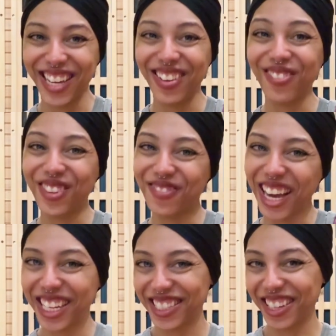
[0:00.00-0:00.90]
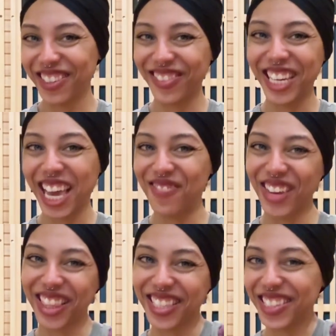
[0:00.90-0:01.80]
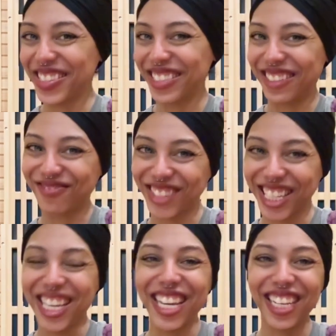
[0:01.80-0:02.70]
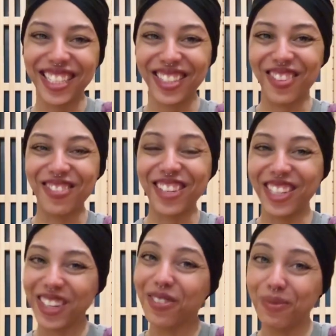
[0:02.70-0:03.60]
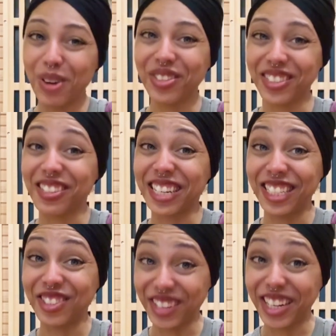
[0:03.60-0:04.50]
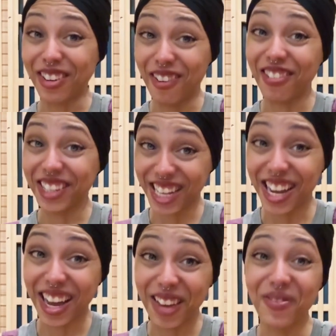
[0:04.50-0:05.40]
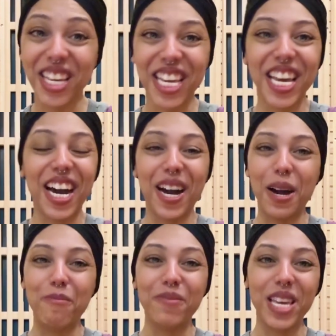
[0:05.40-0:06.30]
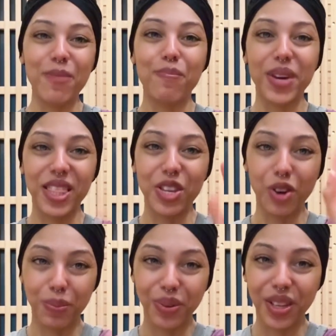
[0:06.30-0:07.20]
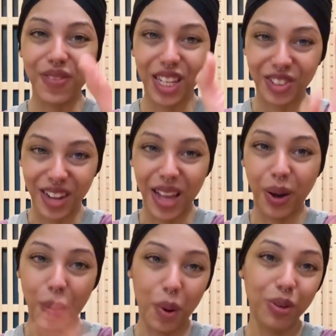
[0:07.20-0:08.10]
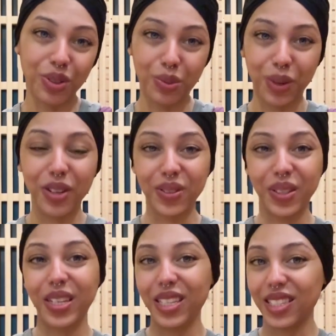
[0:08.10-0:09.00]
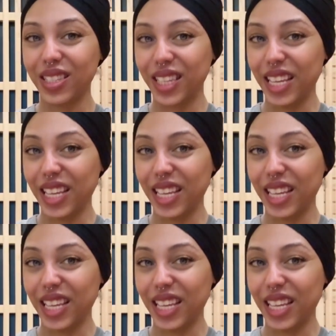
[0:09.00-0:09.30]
If we fight each other, we can't fight the system. And so your emotions are getting triggered all the time. But your belief that you're not an emotional person is